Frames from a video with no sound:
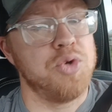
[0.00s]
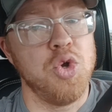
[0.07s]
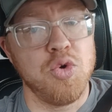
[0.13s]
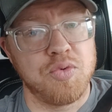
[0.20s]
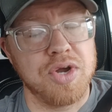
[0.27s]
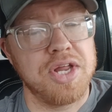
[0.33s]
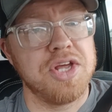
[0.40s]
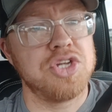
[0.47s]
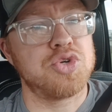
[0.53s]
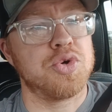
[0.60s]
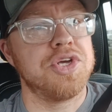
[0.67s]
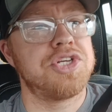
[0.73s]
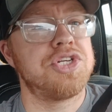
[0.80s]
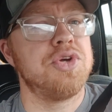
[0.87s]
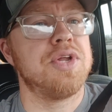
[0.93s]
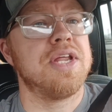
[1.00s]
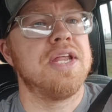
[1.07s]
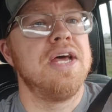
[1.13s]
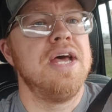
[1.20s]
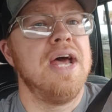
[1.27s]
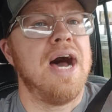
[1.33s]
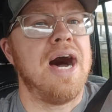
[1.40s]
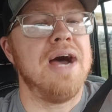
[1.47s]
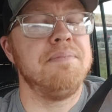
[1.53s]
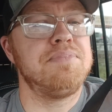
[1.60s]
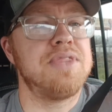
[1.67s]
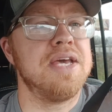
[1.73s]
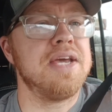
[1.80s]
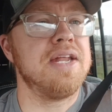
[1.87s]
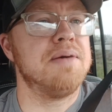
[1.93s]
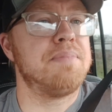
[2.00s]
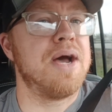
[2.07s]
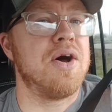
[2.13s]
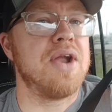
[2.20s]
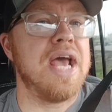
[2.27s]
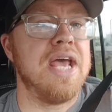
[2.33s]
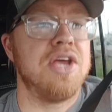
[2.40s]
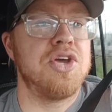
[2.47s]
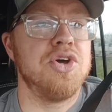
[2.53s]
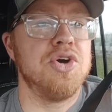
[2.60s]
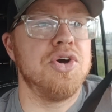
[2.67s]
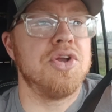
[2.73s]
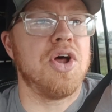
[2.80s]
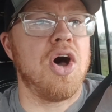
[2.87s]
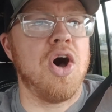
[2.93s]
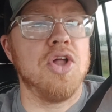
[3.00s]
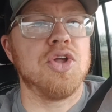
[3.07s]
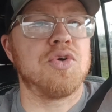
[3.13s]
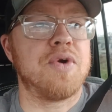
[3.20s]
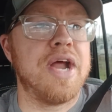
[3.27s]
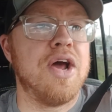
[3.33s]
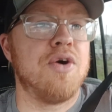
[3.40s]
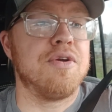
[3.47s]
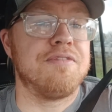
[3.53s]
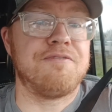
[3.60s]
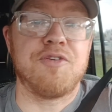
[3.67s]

really enjoys shooting, I'm thinking about a good all-around